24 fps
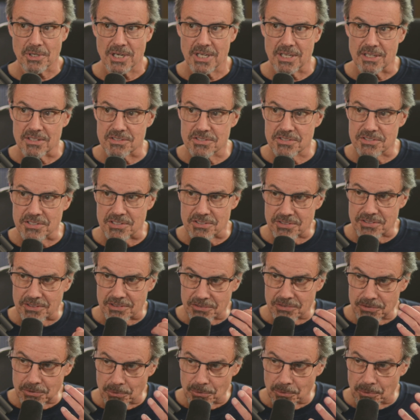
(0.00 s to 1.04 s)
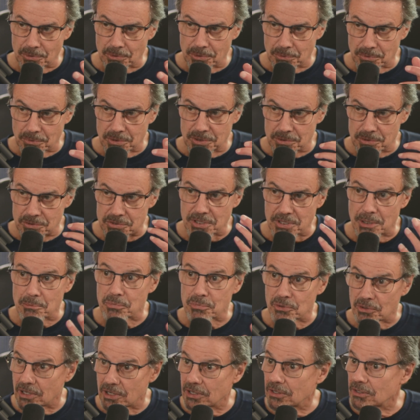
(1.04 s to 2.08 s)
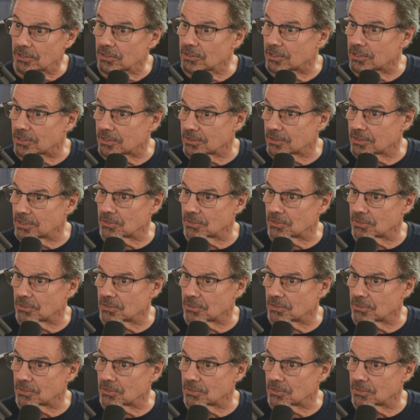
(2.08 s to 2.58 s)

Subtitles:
brain is just a tool that we use temporarily.